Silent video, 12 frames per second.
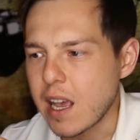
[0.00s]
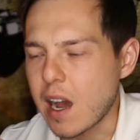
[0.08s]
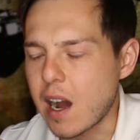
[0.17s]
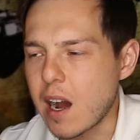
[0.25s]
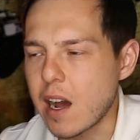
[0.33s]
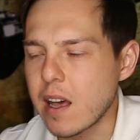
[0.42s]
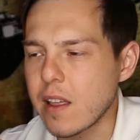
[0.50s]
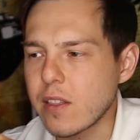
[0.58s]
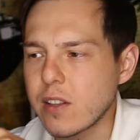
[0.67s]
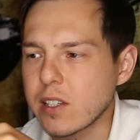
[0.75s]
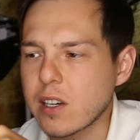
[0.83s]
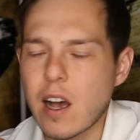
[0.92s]
uh,
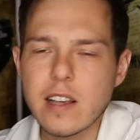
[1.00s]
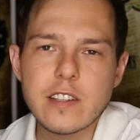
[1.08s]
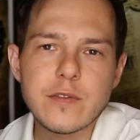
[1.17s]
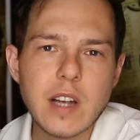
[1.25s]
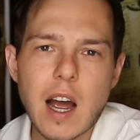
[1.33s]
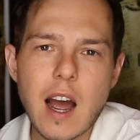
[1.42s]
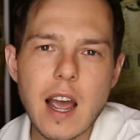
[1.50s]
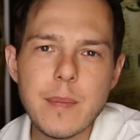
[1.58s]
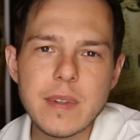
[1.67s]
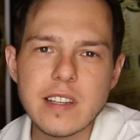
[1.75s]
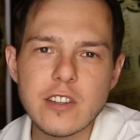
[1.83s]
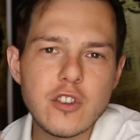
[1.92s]
the cost of
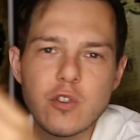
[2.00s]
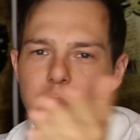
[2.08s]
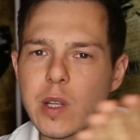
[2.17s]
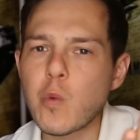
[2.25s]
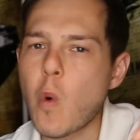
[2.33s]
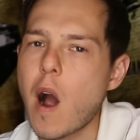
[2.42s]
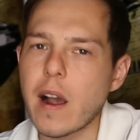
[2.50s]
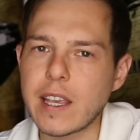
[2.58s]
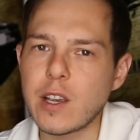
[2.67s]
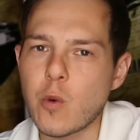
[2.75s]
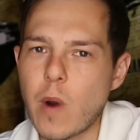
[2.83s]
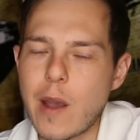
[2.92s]
time, it's like she's really
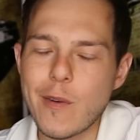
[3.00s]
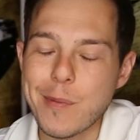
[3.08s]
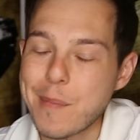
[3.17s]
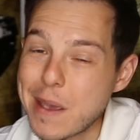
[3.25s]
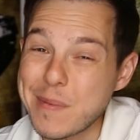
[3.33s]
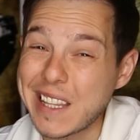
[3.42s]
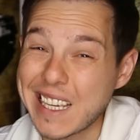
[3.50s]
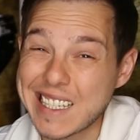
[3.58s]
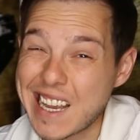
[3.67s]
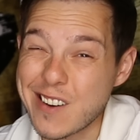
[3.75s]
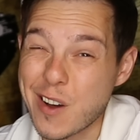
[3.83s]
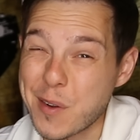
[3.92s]
walking away with maybe
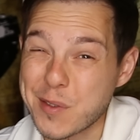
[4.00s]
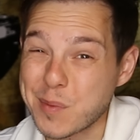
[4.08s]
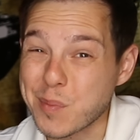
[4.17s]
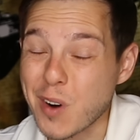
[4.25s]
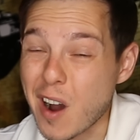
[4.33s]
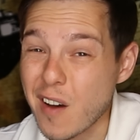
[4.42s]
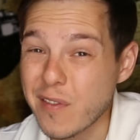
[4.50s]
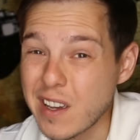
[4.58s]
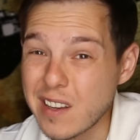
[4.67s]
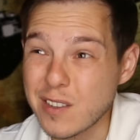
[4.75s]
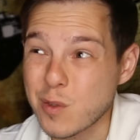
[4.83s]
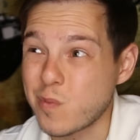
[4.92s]
like $10 in
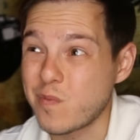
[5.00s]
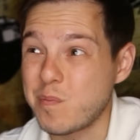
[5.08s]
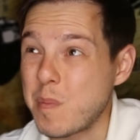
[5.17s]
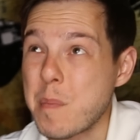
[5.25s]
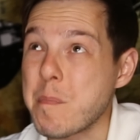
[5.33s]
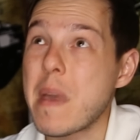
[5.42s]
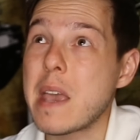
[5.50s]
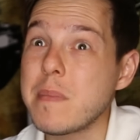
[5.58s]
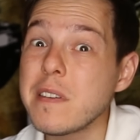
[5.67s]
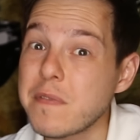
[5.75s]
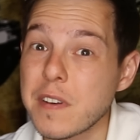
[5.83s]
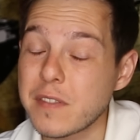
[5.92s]
profit,
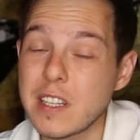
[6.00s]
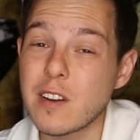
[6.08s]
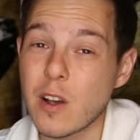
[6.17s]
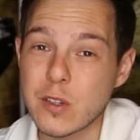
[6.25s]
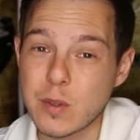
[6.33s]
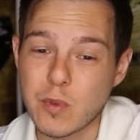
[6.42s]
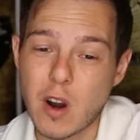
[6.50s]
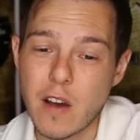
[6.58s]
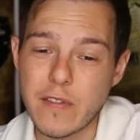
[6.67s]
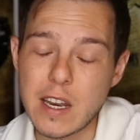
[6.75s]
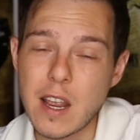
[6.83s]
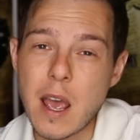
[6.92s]
maybe $15 in
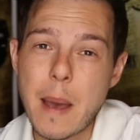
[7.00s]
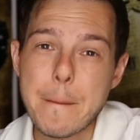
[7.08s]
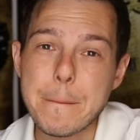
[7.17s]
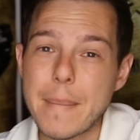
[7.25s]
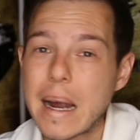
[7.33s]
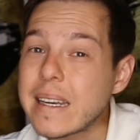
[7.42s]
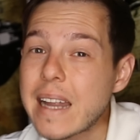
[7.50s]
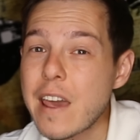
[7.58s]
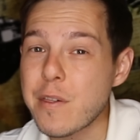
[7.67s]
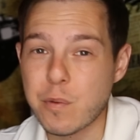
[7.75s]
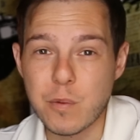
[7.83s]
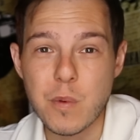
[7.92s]
profit,
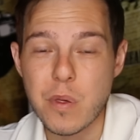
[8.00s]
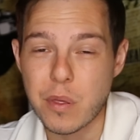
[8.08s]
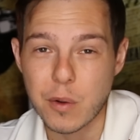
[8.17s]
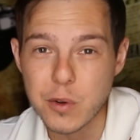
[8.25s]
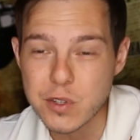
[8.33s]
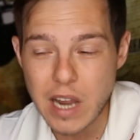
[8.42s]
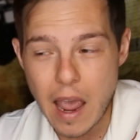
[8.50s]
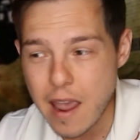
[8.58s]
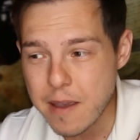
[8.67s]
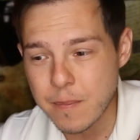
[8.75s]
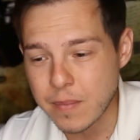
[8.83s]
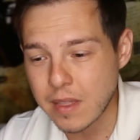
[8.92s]
Monday through
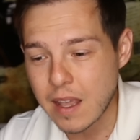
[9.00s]
Thursday